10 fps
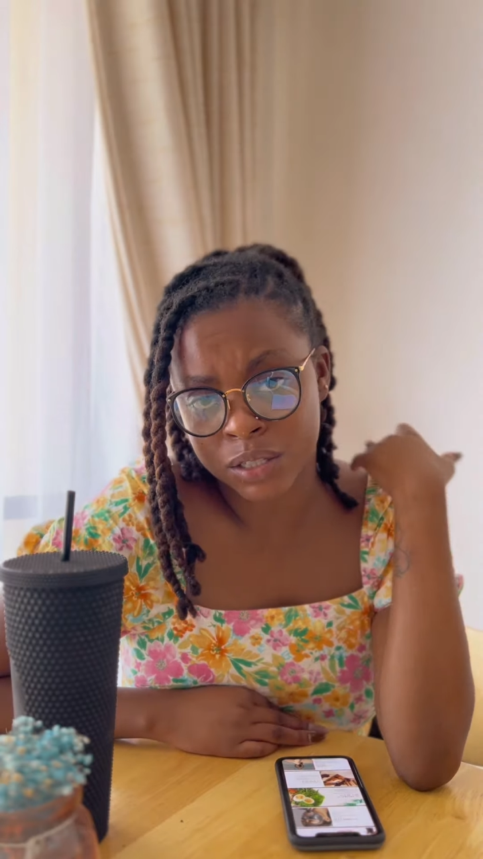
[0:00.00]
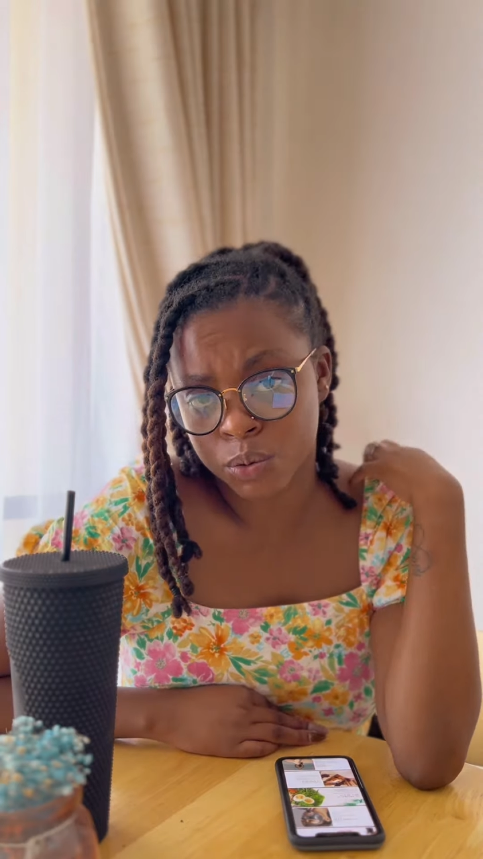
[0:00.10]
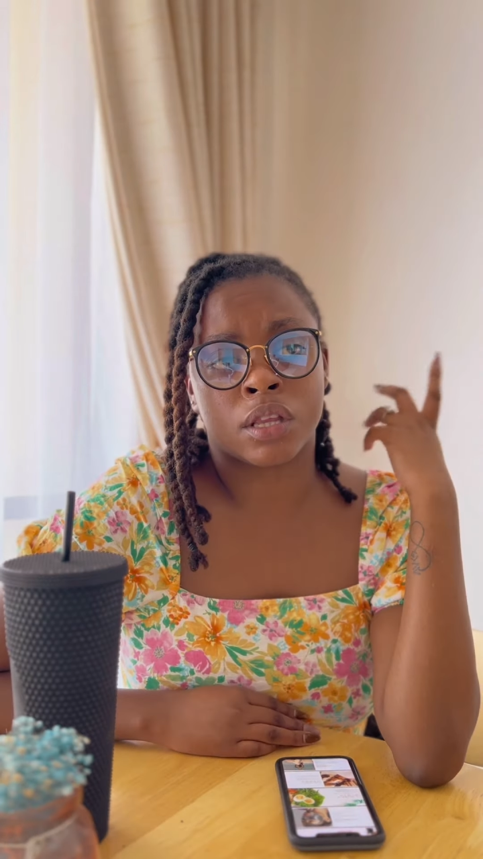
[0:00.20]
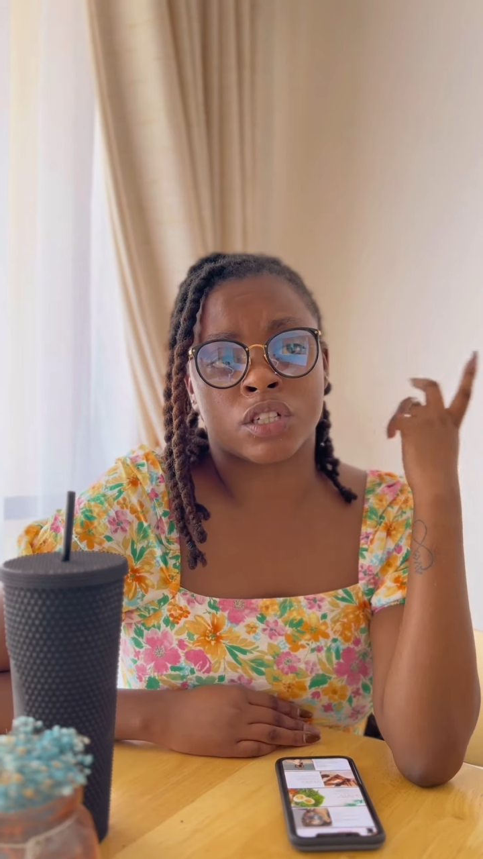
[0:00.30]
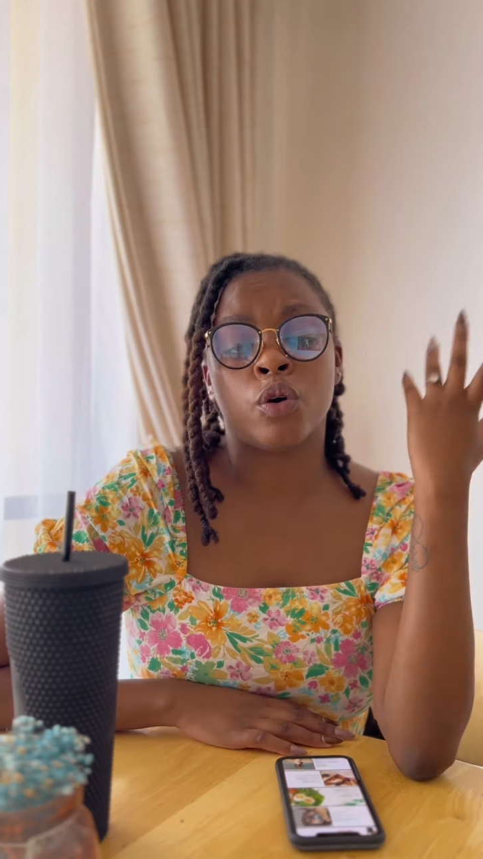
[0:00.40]

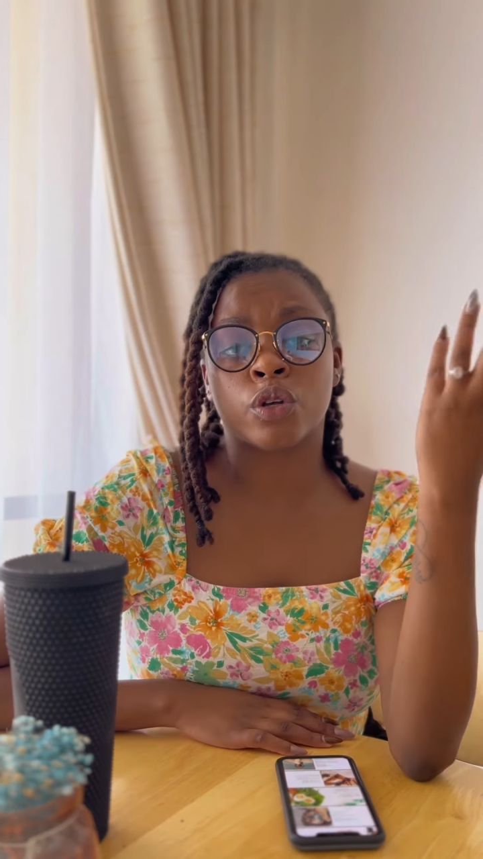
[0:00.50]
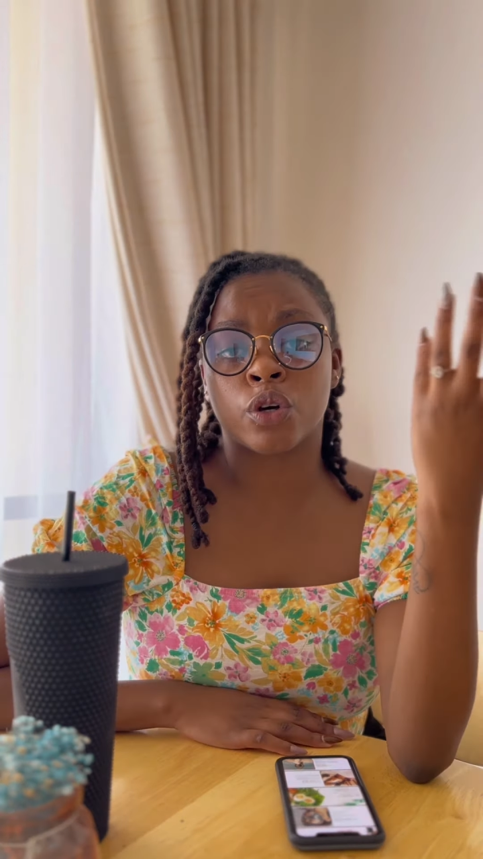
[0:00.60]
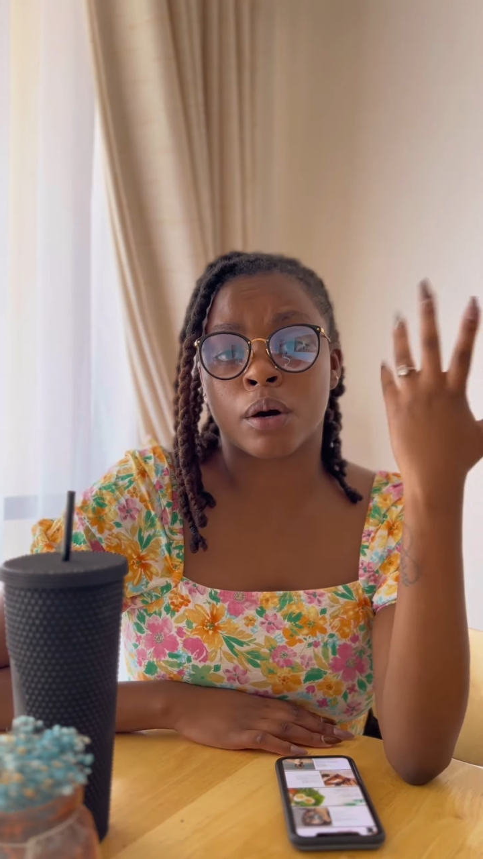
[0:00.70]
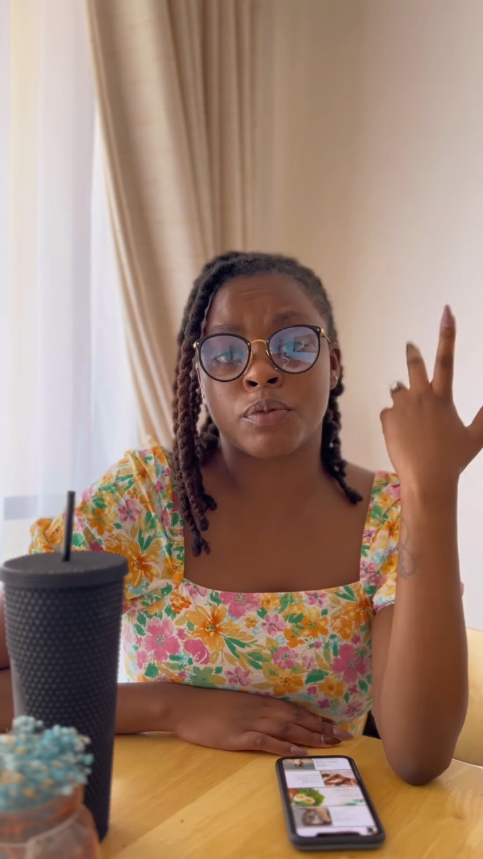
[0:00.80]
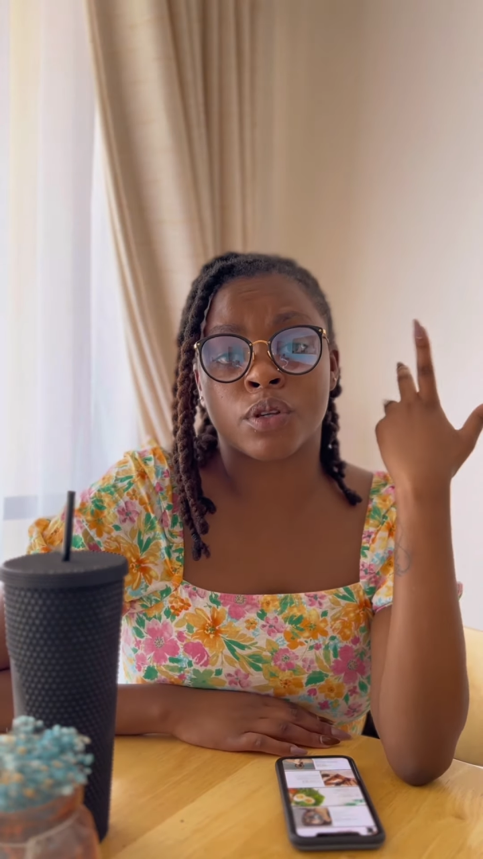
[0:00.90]
They hook you
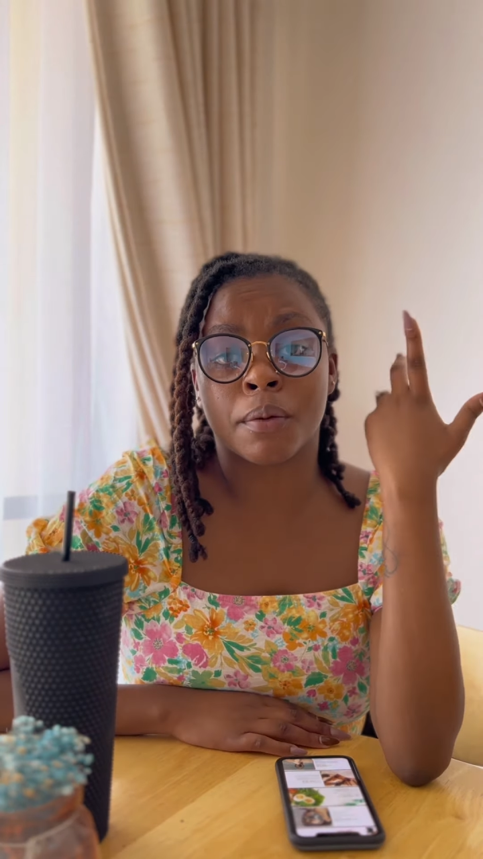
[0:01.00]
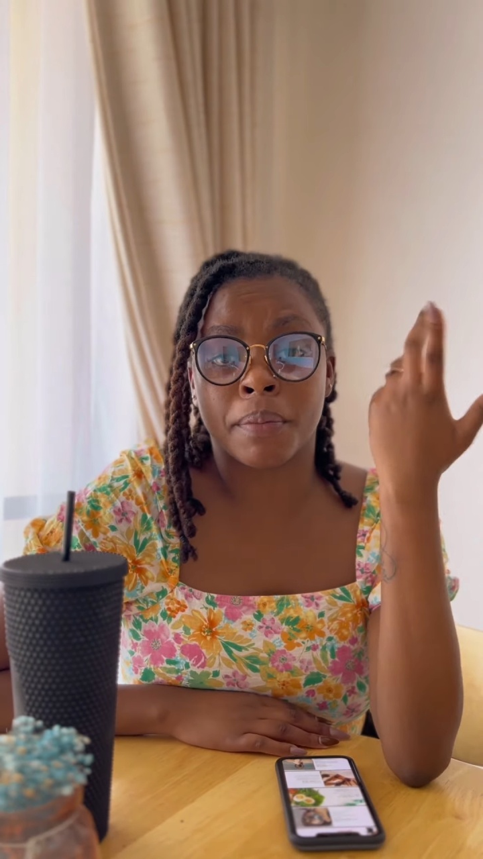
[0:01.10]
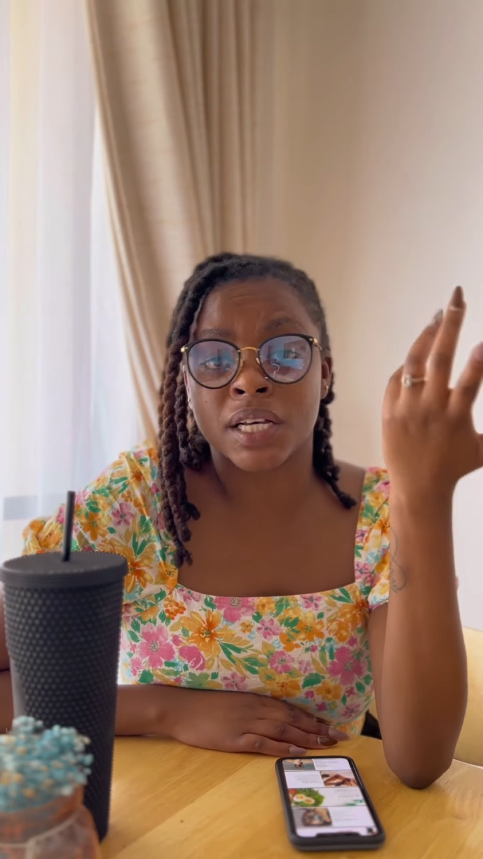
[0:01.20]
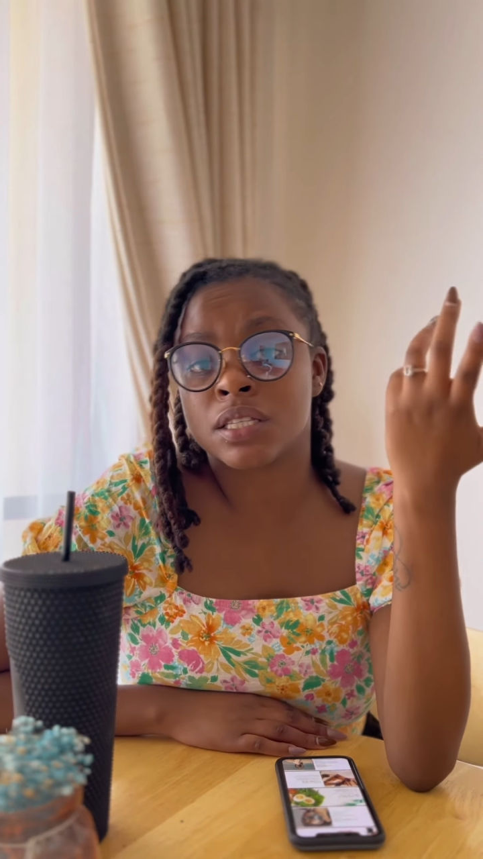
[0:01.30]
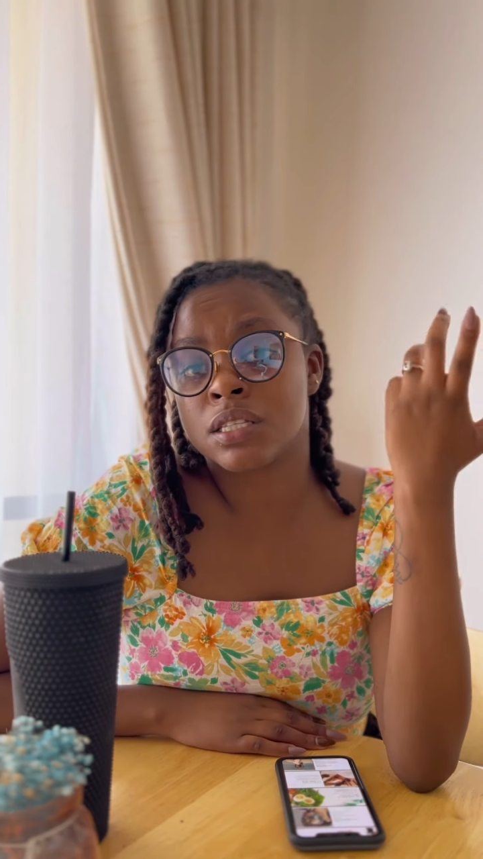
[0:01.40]
up to the
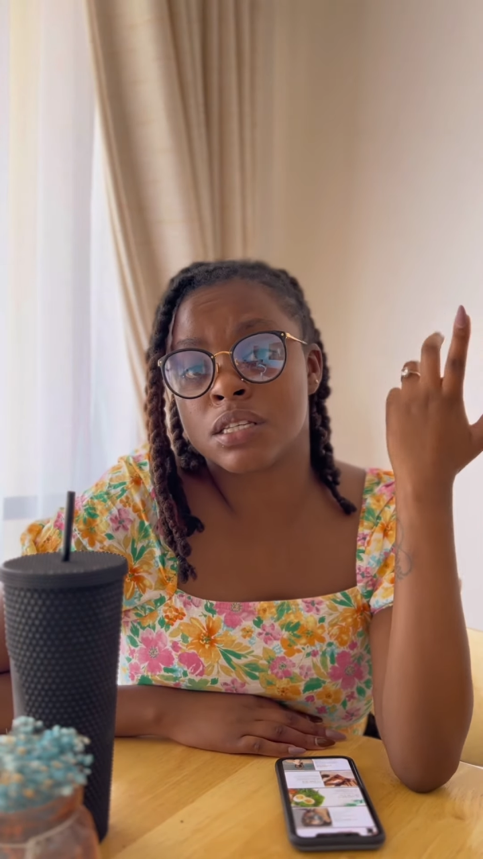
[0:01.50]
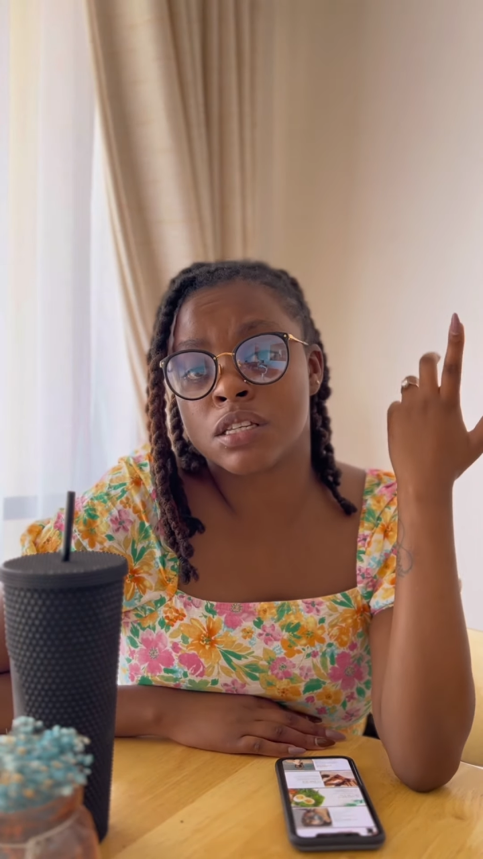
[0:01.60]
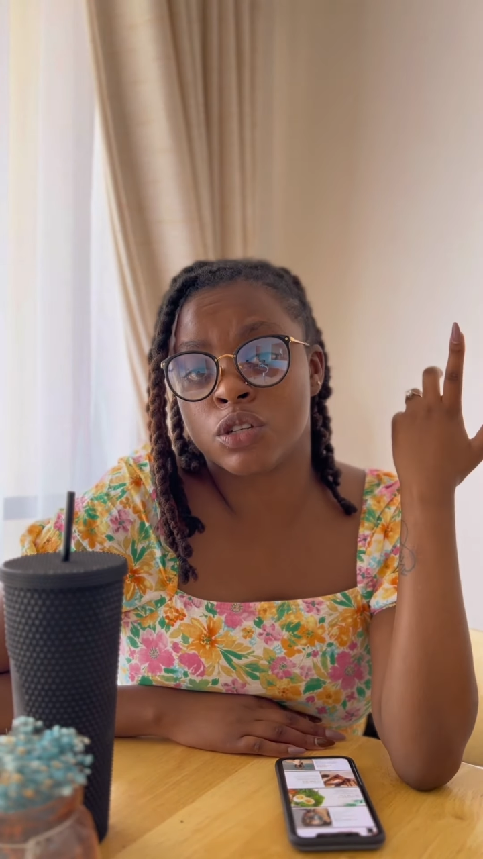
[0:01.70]
best